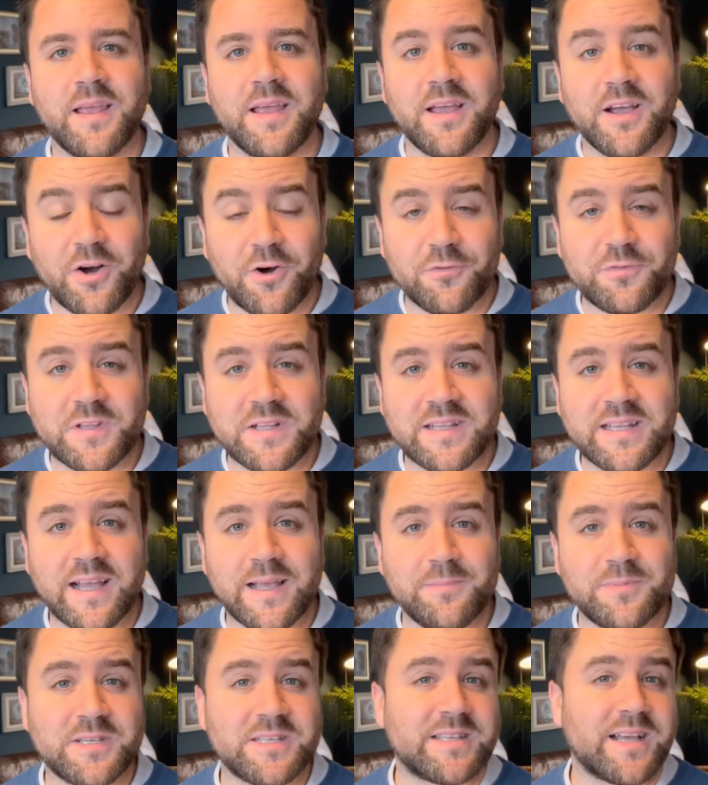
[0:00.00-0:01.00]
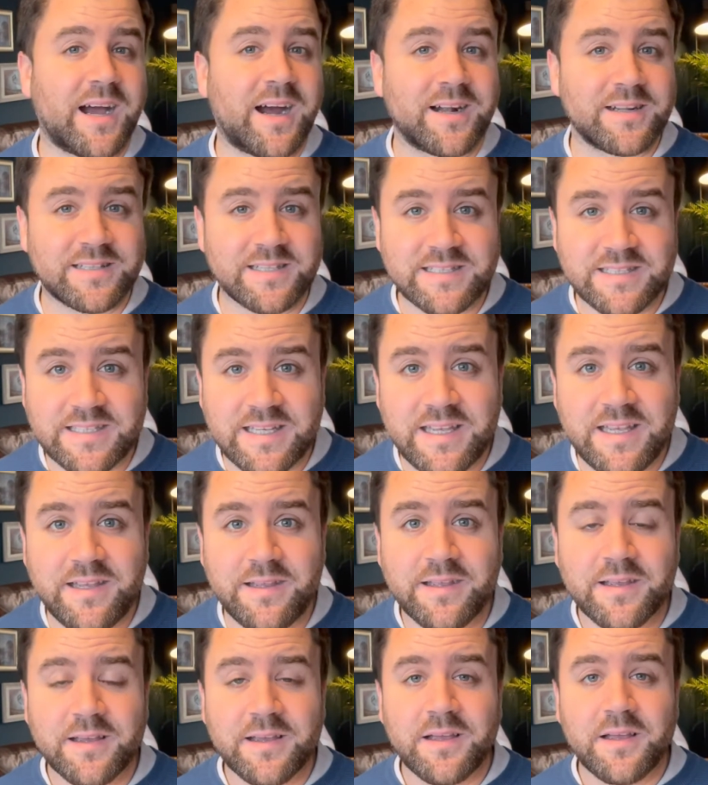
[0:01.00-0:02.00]
Oftentimes it's hard to
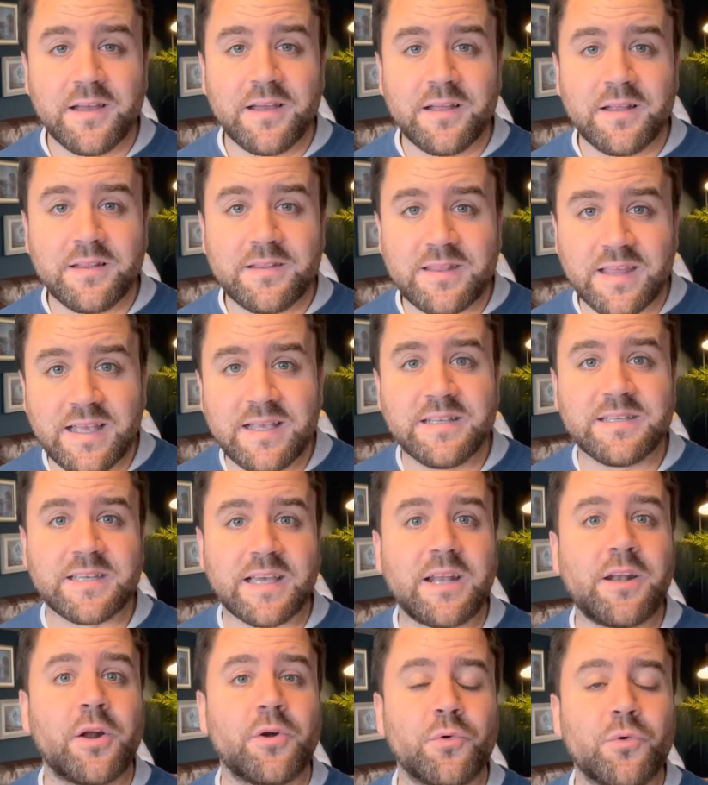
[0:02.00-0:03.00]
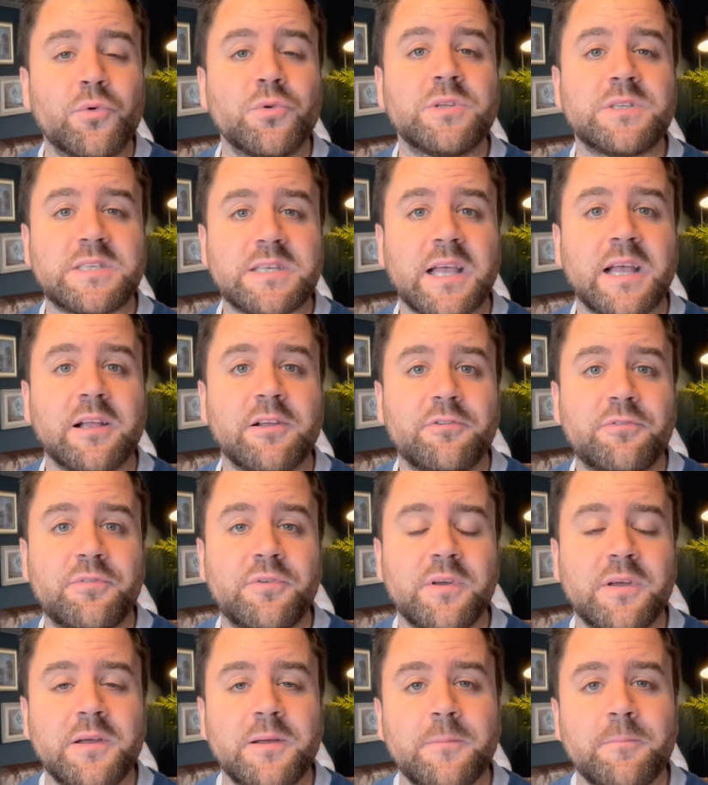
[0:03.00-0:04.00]
see things in our own self,
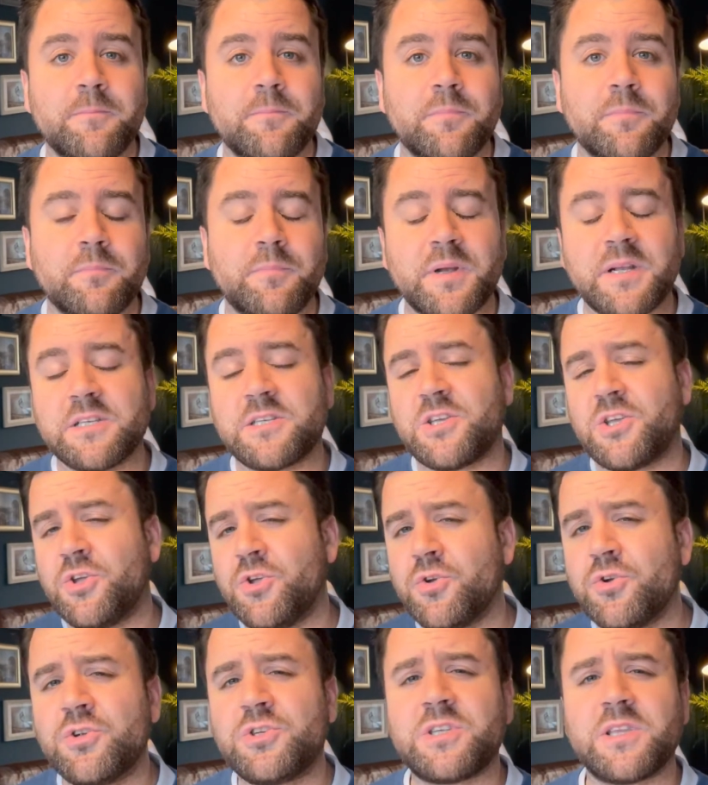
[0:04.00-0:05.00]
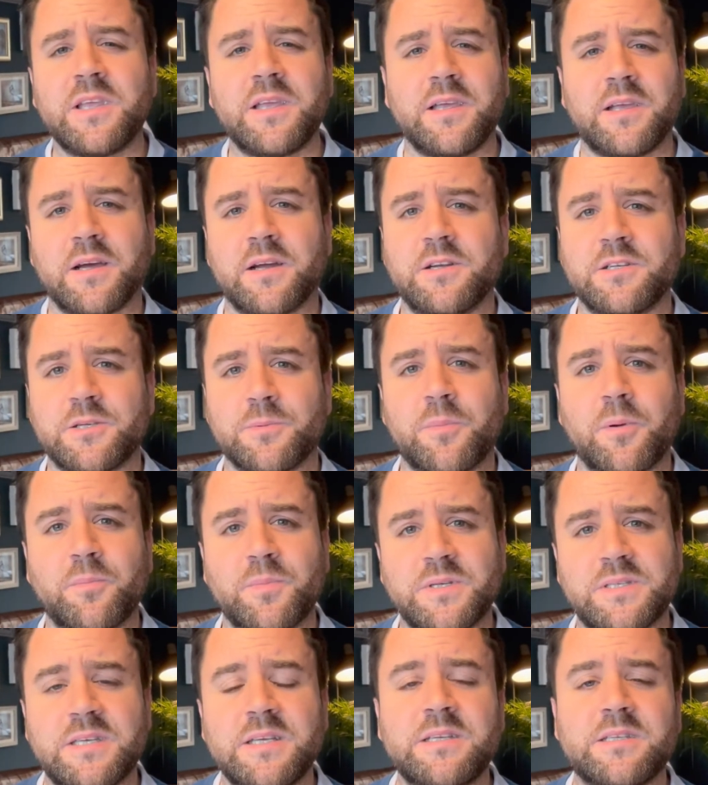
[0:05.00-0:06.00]
but it's hugely encouraging when
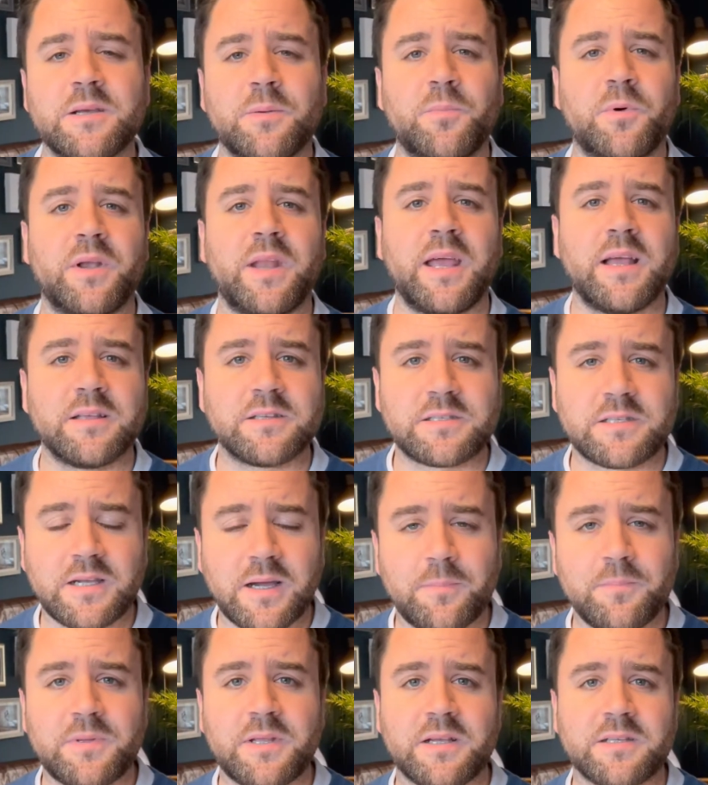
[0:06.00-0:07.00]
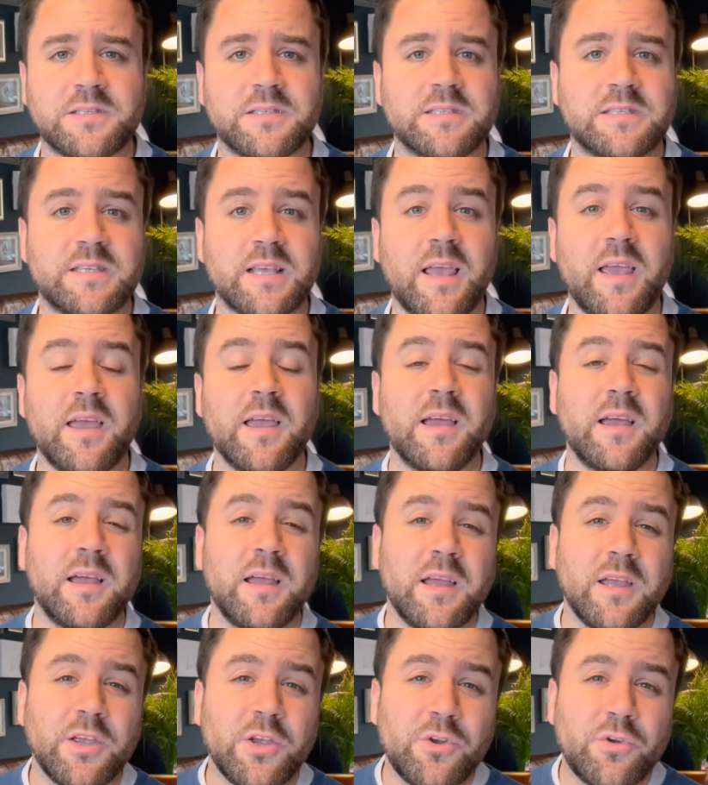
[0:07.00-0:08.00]
we see someone else come to us and say,
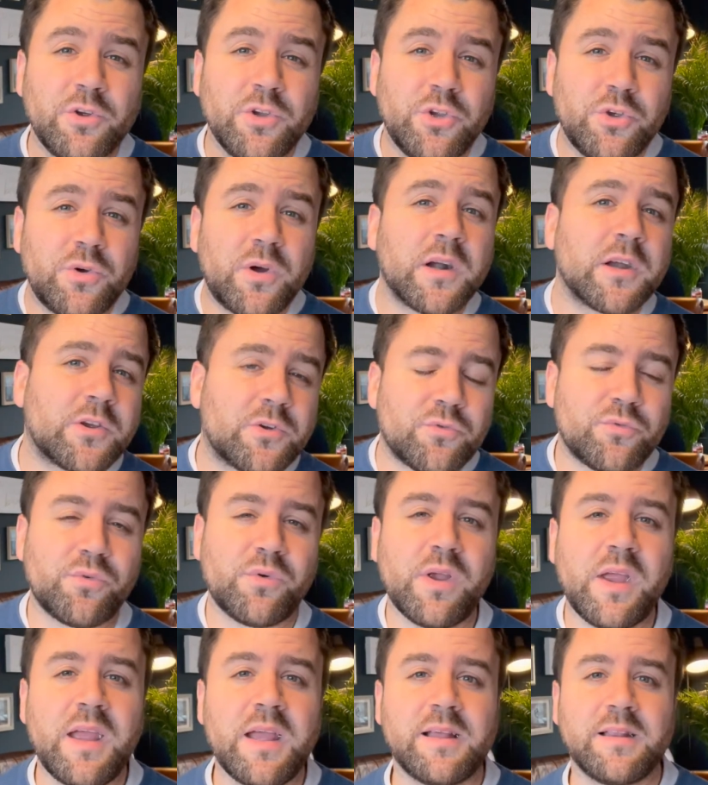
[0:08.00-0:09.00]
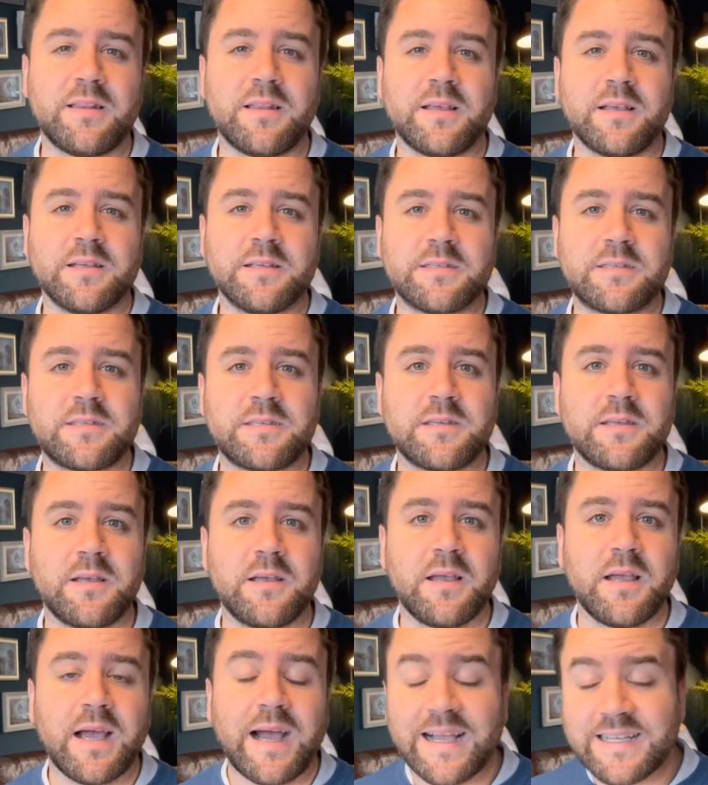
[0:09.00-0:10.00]
you know, you are great at this.
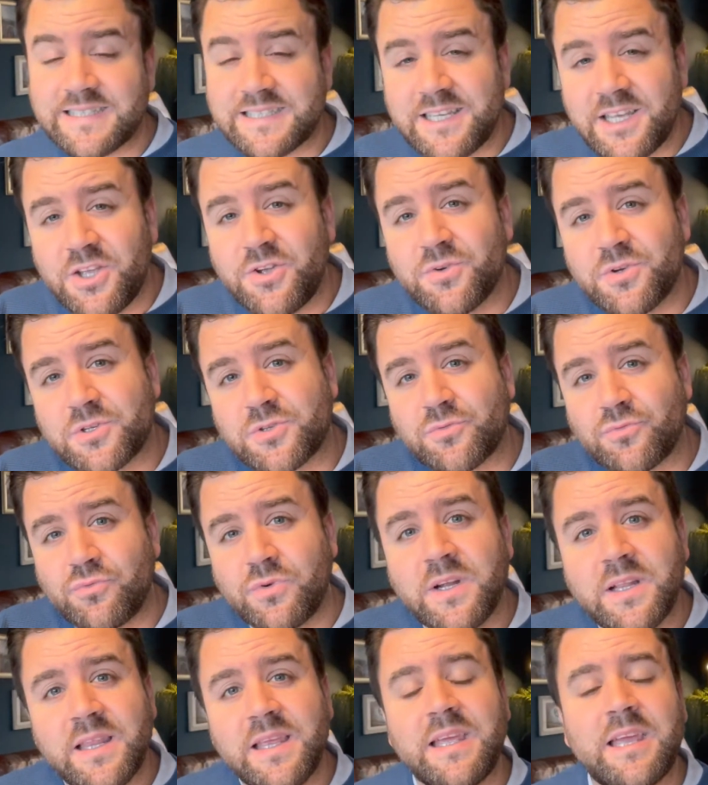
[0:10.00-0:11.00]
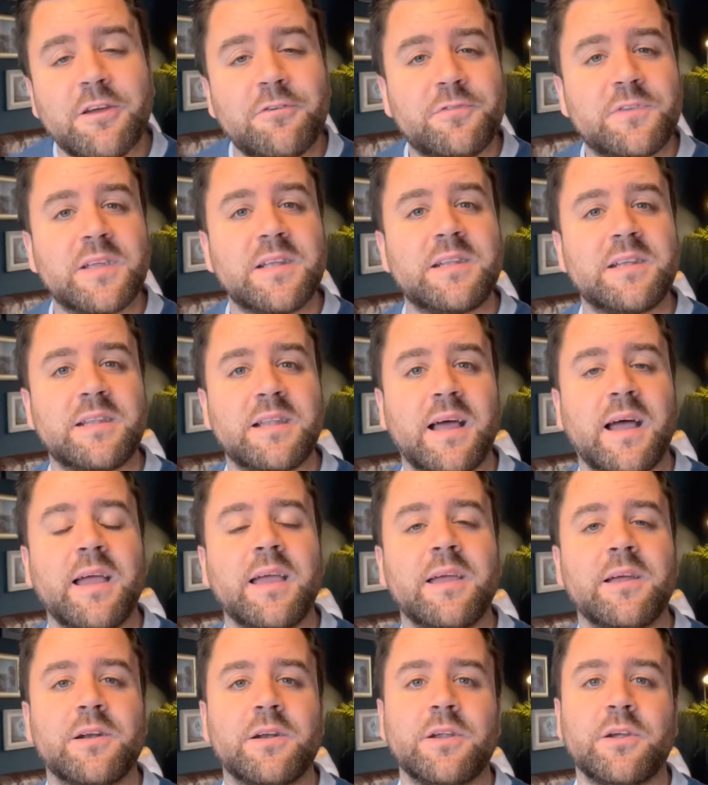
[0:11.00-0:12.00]
I see you as really gifted in that
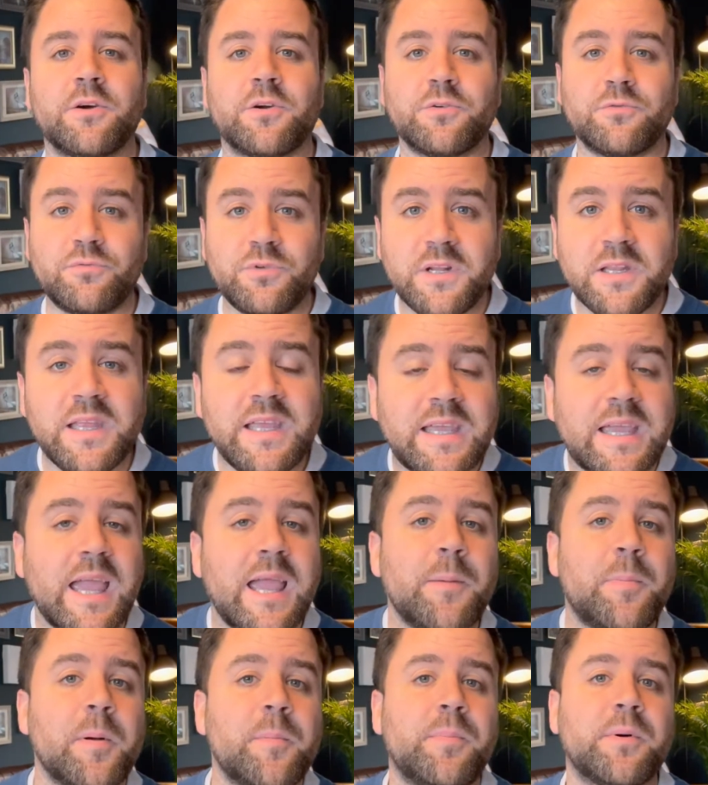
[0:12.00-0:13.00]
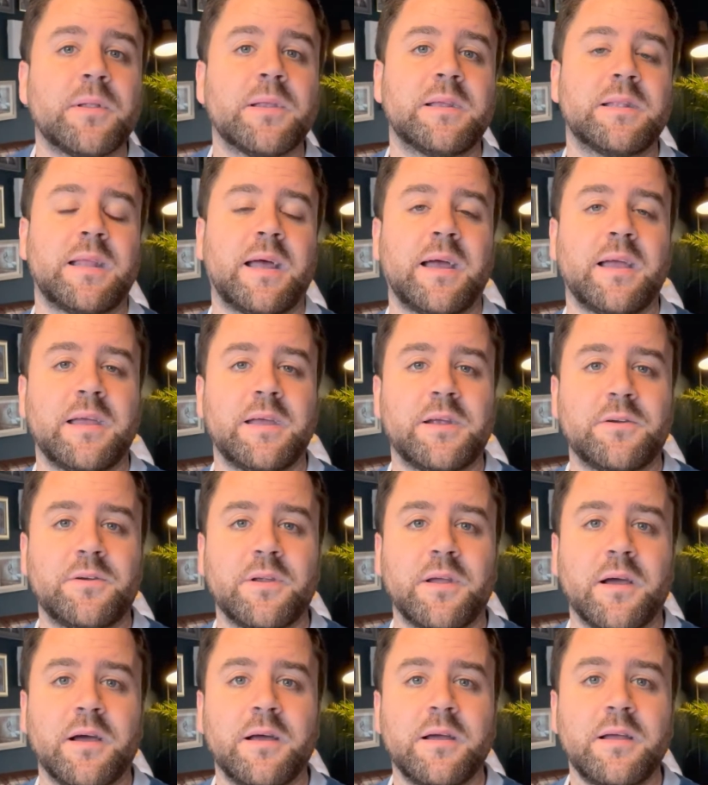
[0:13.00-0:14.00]
area or really capable in that
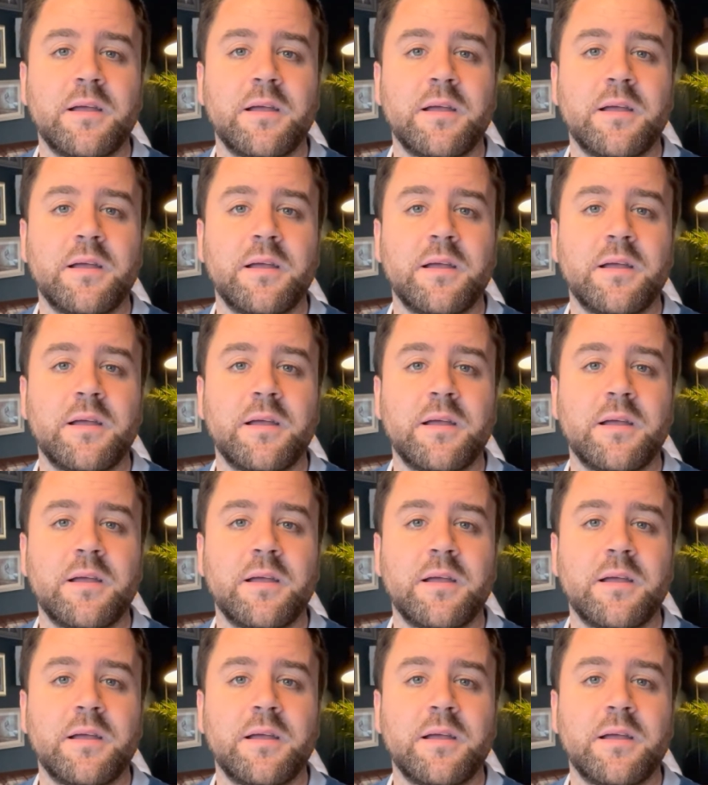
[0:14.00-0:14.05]
area.